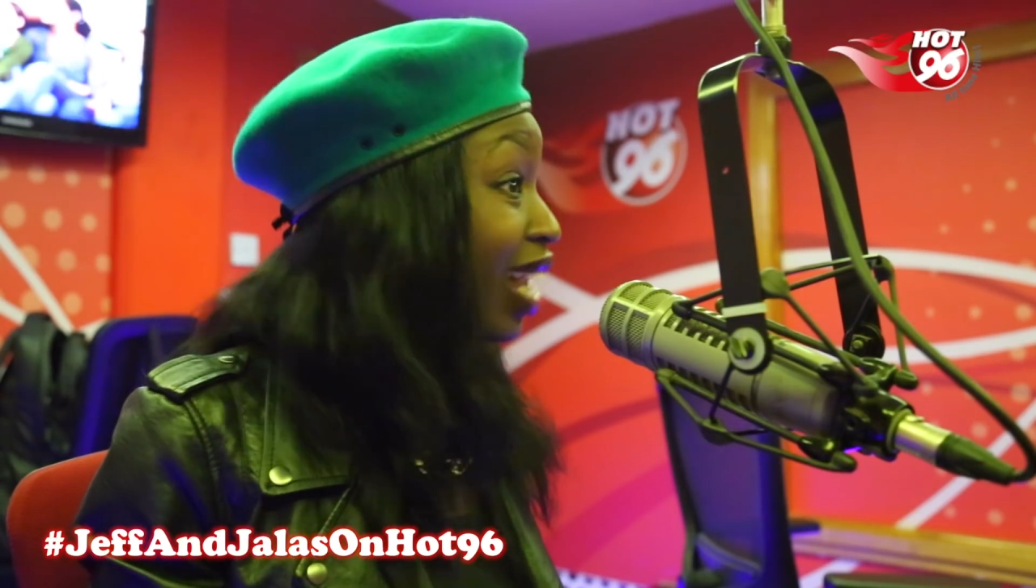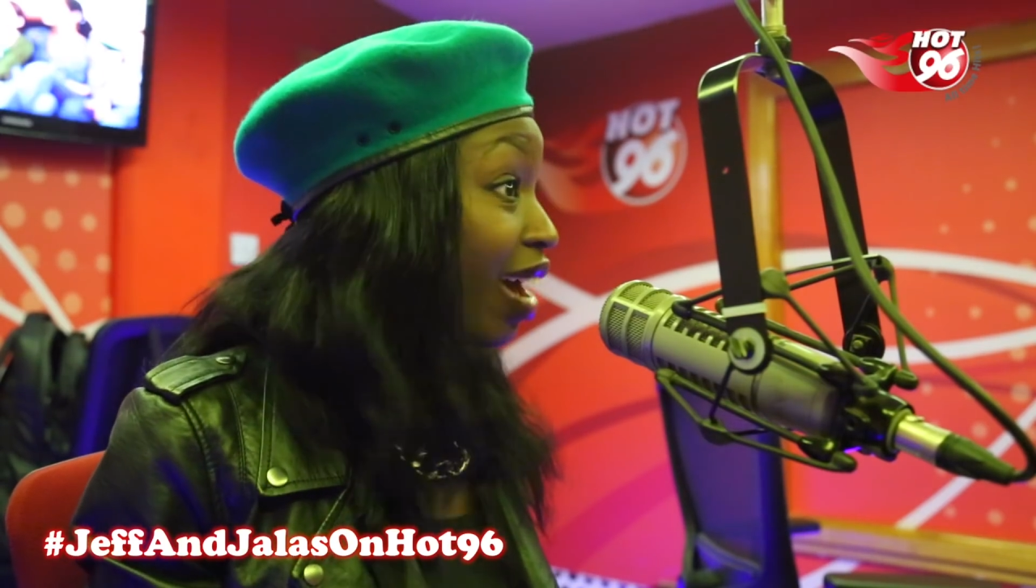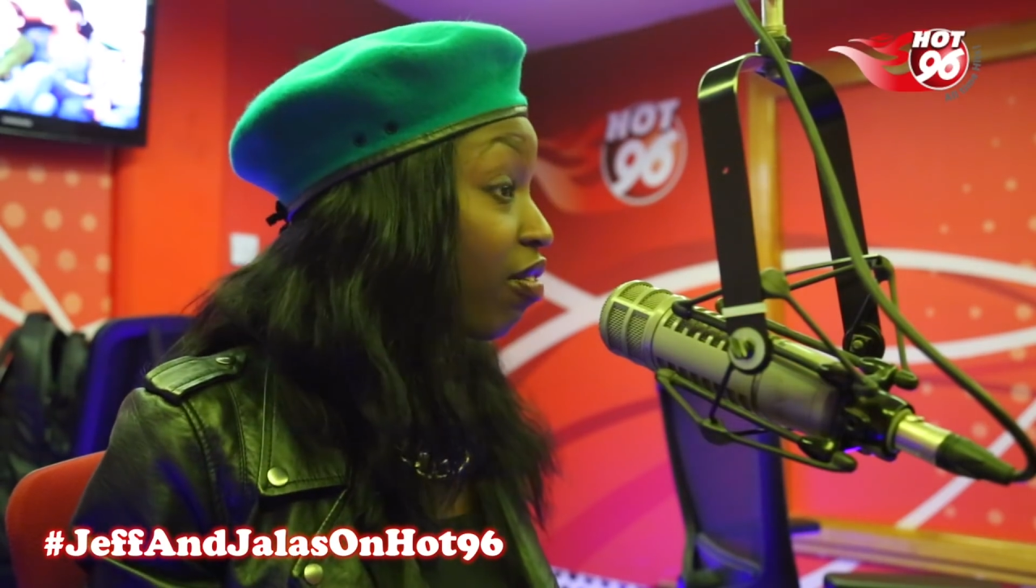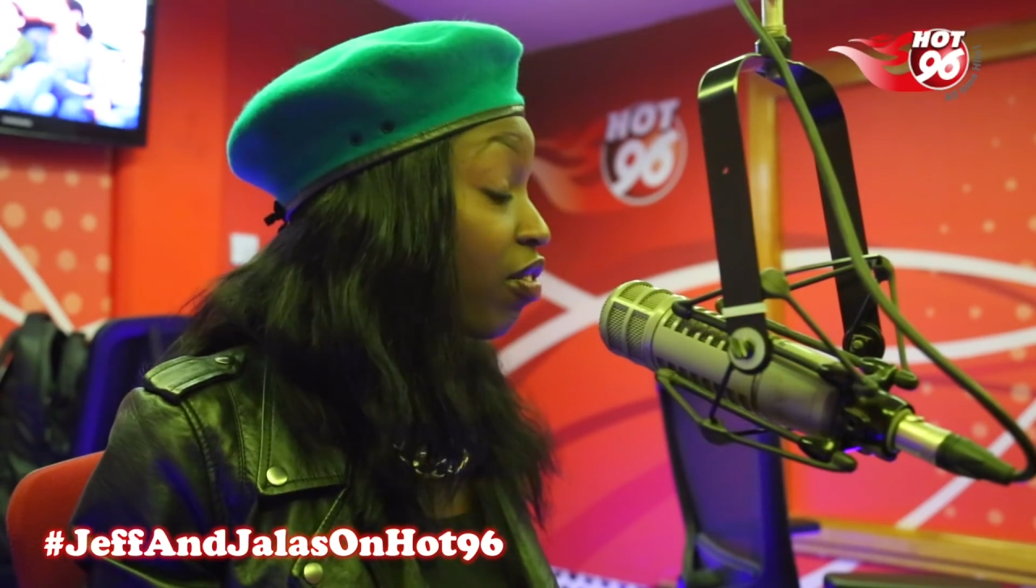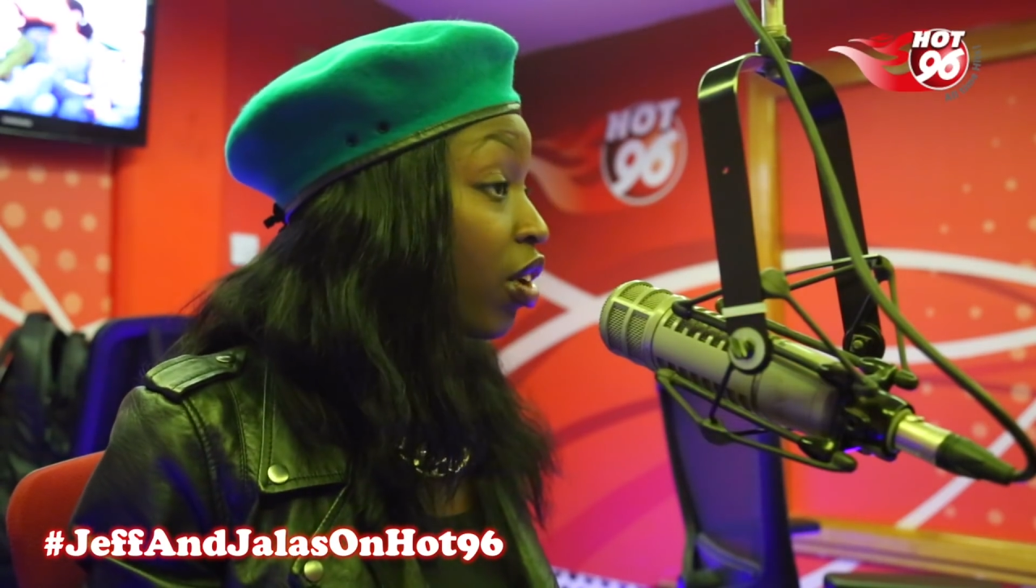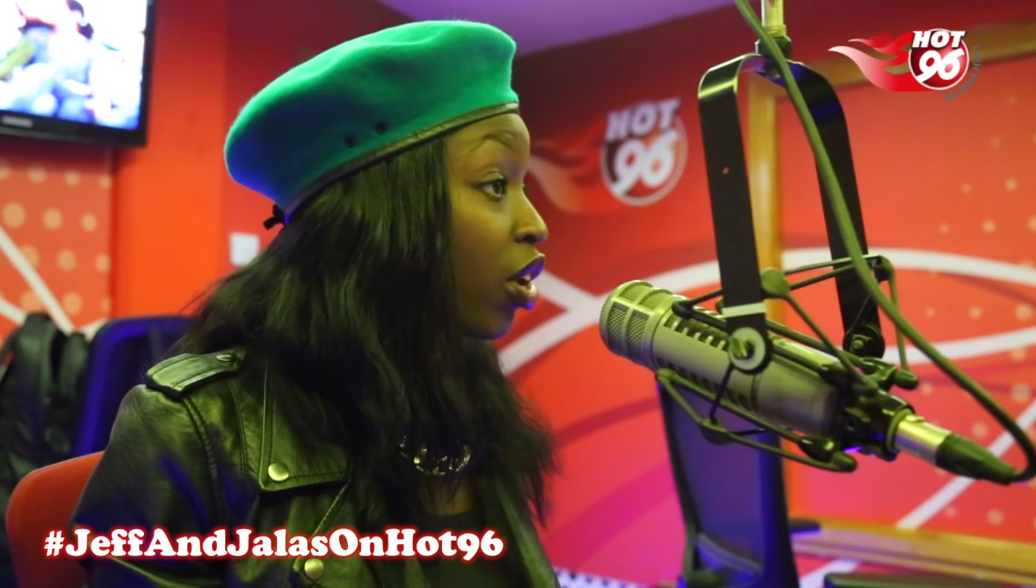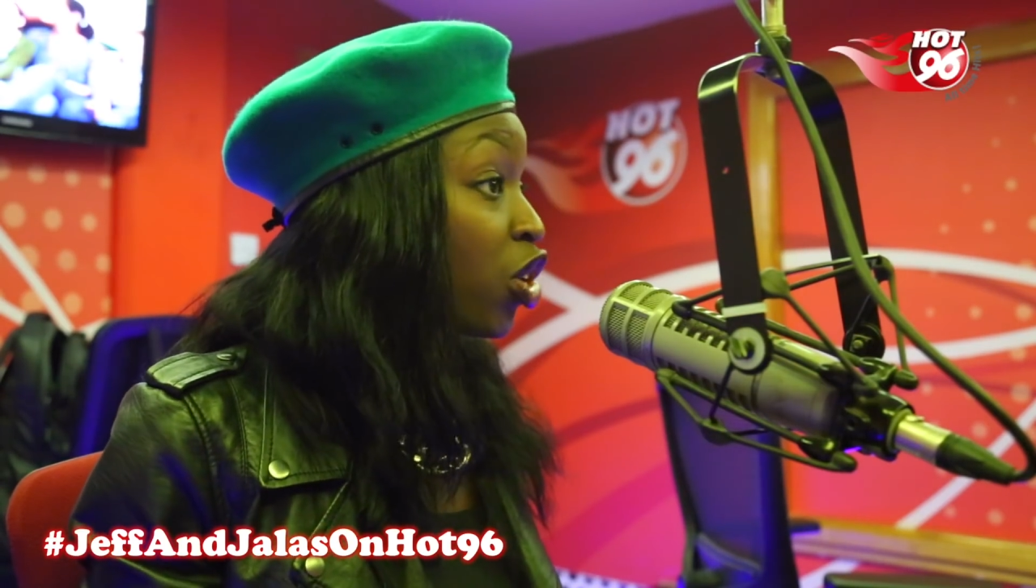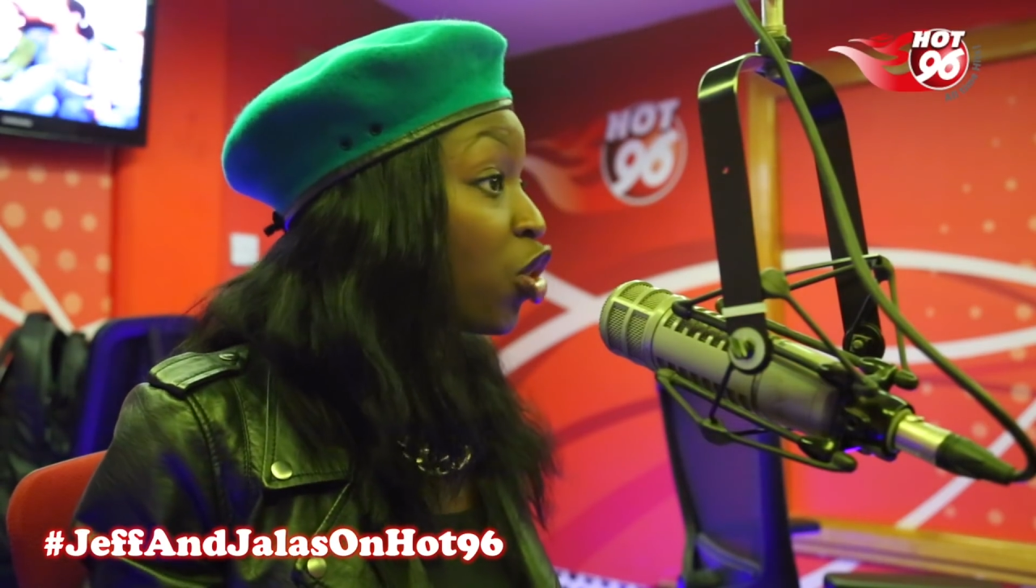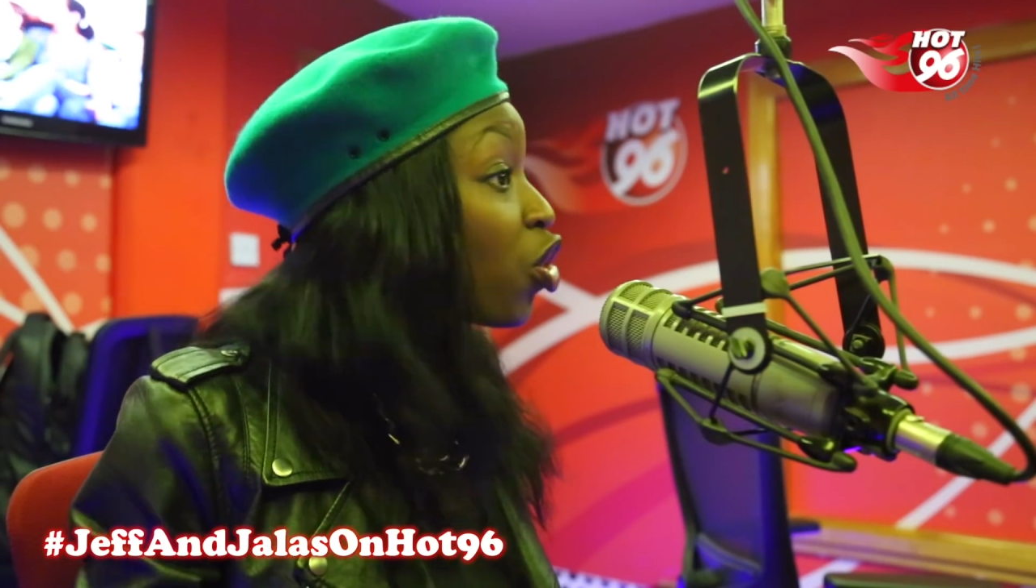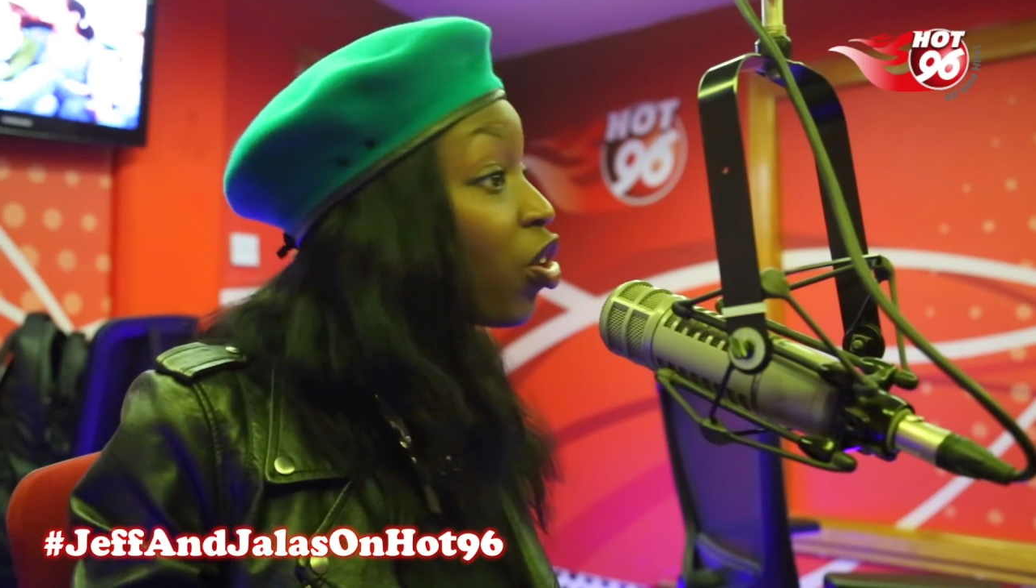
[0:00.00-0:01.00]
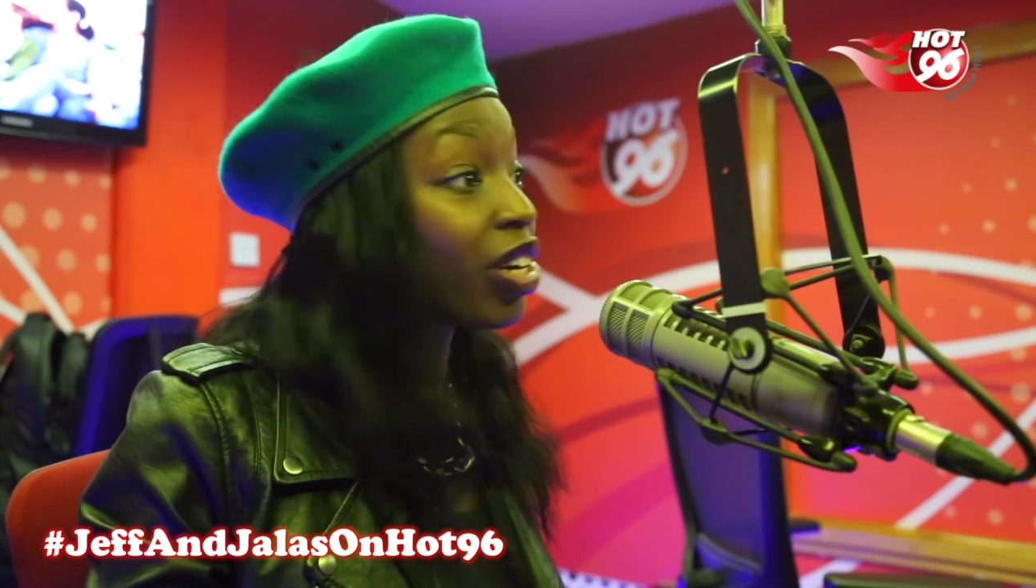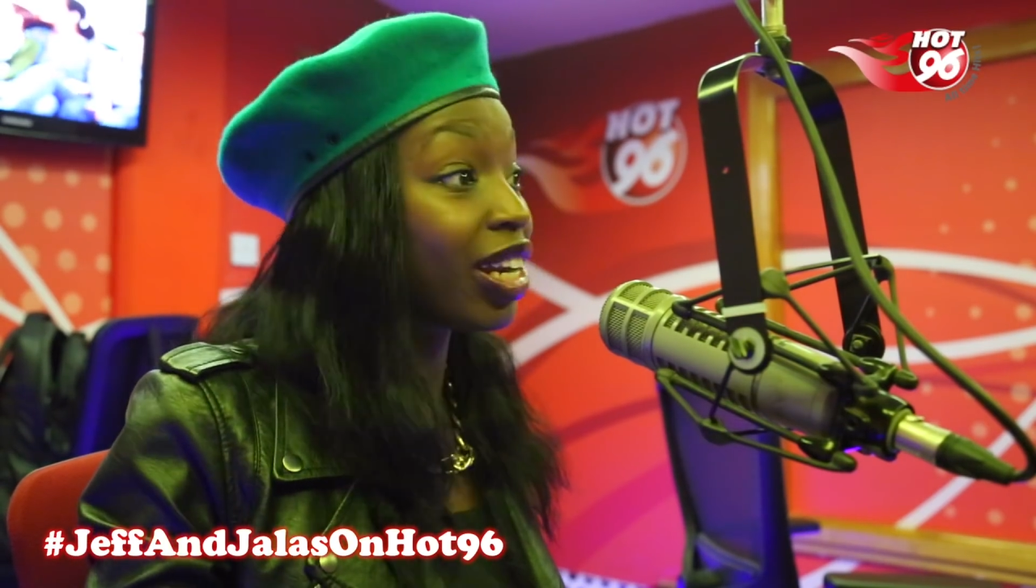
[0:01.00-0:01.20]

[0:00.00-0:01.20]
laugh, you're not going